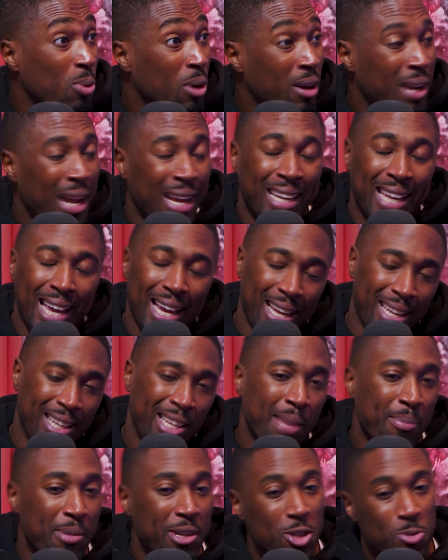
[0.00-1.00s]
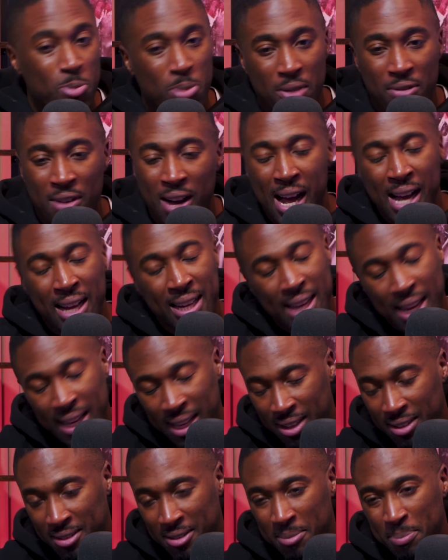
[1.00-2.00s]
the world. I get it. Him and his brother, I get
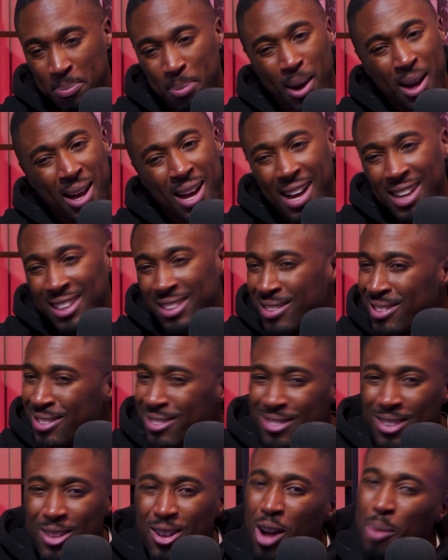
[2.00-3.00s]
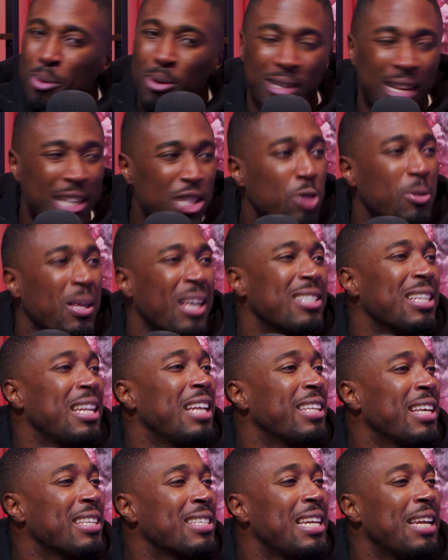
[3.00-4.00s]
it. But come on, there's there's a
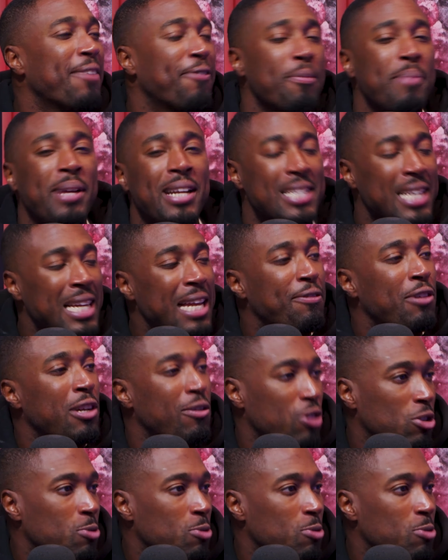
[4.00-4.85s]
there's a for me there's a level of